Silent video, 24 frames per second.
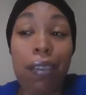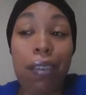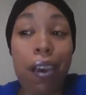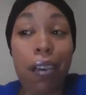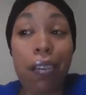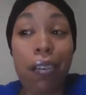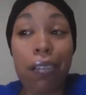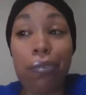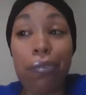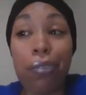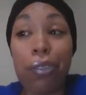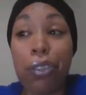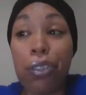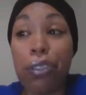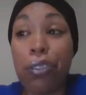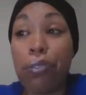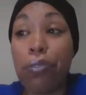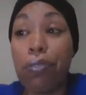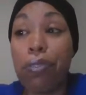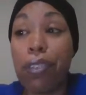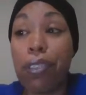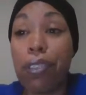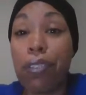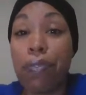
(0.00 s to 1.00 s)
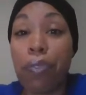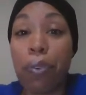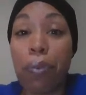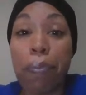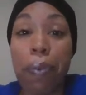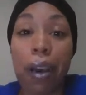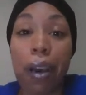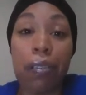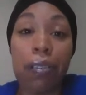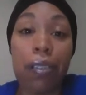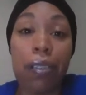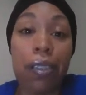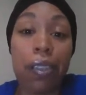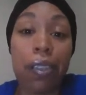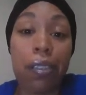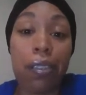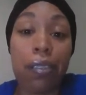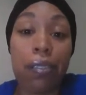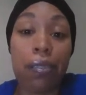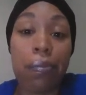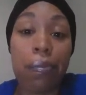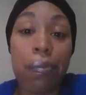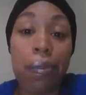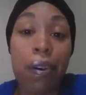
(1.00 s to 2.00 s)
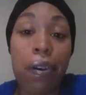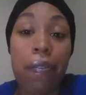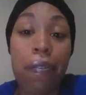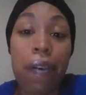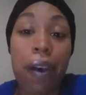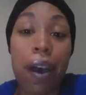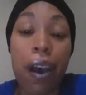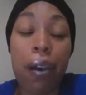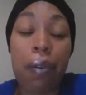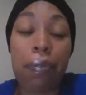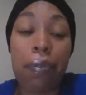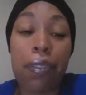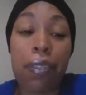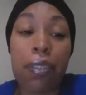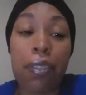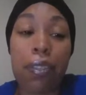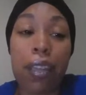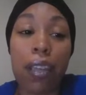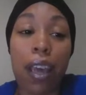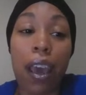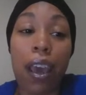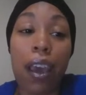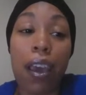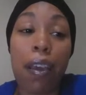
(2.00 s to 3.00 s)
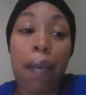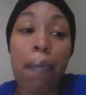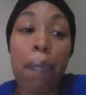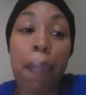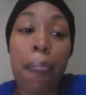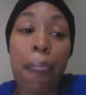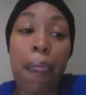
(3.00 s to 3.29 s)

I usually do this for about 10 to 12 hours a day